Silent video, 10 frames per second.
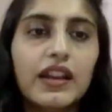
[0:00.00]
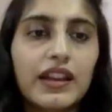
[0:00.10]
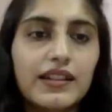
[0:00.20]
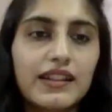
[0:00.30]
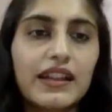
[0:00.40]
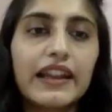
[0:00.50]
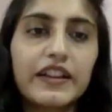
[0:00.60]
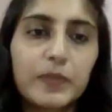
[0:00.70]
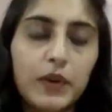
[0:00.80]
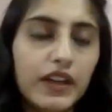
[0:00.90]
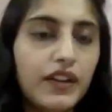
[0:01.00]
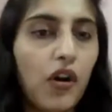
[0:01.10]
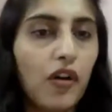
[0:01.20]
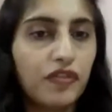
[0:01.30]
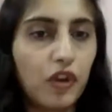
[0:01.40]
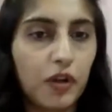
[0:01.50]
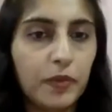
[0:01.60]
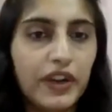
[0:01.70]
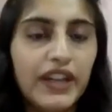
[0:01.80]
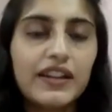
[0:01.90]
He is an expert of
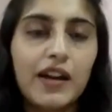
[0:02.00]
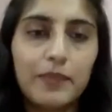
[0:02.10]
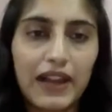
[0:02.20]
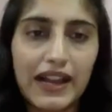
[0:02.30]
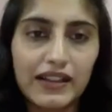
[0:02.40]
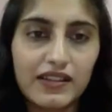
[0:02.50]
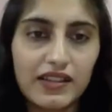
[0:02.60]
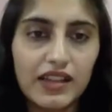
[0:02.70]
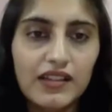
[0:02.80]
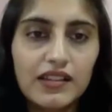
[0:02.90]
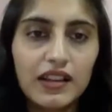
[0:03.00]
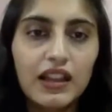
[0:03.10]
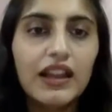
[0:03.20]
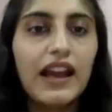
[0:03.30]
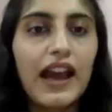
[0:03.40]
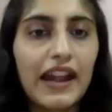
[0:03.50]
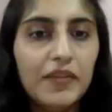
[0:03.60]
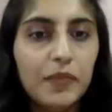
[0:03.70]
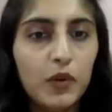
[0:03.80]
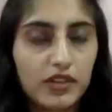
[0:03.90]
corporate compliances
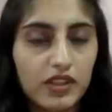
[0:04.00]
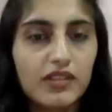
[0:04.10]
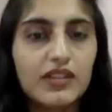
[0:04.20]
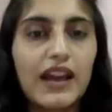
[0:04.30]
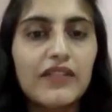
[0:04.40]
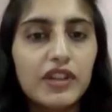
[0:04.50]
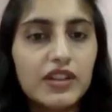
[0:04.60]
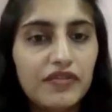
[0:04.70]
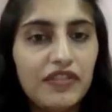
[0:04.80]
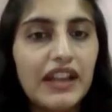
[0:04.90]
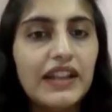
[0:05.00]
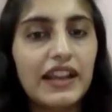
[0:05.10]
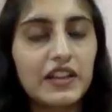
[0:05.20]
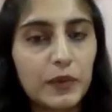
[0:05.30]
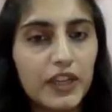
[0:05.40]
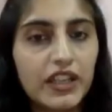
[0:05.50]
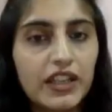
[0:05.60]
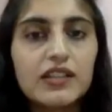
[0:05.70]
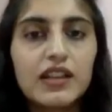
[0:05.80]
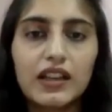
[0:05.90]
and possesses diversified
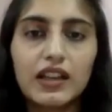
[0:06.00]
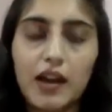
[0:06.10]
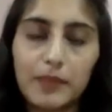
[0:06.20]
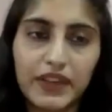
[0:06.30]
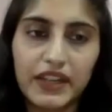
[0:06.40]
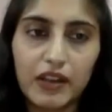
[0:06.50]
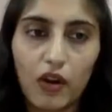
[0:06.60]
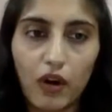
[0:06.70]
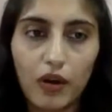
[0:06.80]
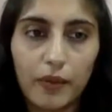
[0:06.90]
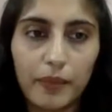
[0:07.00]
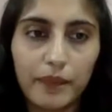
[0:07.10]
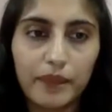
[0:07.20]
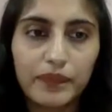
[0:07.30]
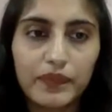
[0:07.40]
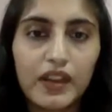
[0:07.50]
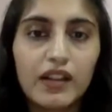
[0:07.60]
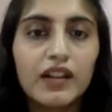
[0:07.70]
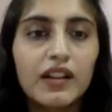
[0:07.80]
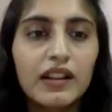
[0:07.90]
experience in company law.
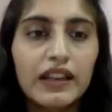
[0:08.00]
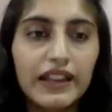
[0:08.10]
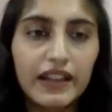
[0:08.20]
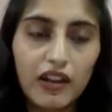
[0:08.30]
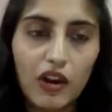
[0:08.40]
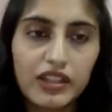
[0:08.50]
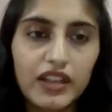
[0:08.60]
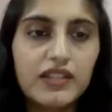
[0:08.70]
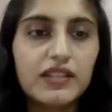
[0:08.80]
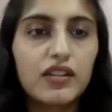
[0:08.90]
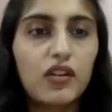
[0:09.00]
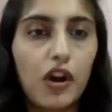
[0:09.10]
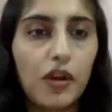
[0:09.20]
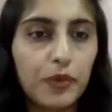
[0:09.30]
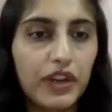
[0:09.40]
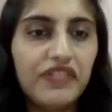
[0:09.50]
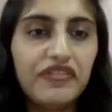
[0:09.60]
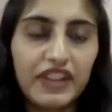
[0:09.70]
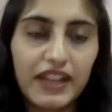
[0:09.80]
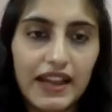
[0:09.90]
Legal audits, corporate
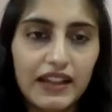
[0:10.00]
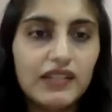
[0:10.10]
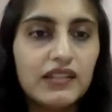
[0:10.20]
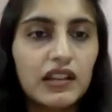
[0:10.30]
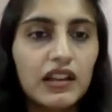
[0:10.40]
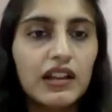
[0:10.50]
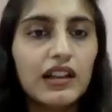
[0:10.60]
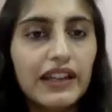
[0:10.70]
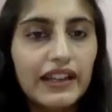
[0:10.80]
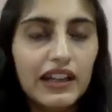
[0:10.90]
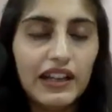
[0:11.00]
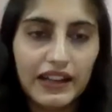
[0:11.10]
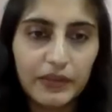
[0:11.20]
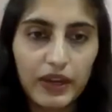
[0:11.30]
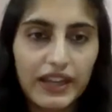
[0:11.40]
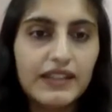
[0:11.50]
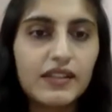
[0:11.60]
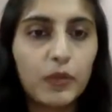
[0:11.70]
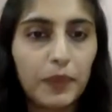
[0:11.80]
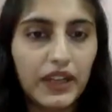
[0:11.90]
finance, legal advice
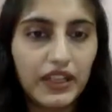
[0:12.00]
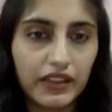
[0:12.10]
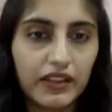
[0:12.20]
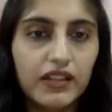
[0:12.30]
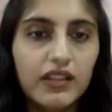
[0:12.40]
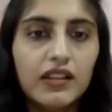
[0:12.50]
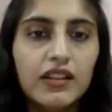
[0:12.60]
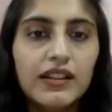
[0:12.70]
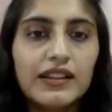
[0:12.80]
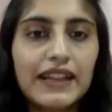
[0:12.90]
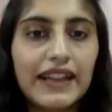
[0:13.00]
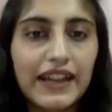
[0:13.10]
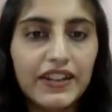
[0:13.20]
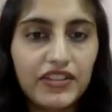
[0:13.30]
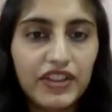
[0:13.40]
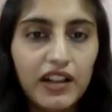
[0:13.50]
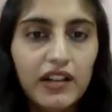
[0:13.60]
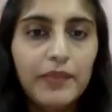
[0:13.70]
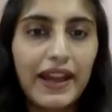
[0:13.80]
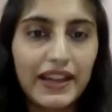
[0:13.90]
opinions,
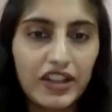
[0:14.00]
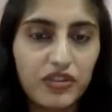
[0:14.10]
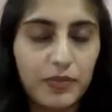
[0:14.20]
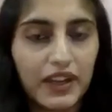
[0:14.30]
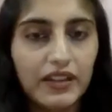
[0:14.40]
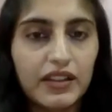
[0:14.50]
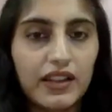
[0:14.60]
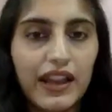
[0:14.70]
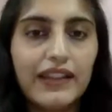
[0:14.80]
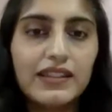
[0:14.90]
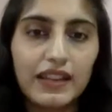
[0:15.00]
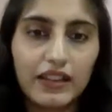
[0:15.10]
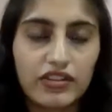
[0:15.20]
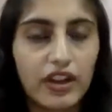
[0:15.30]
secretarial management, etc.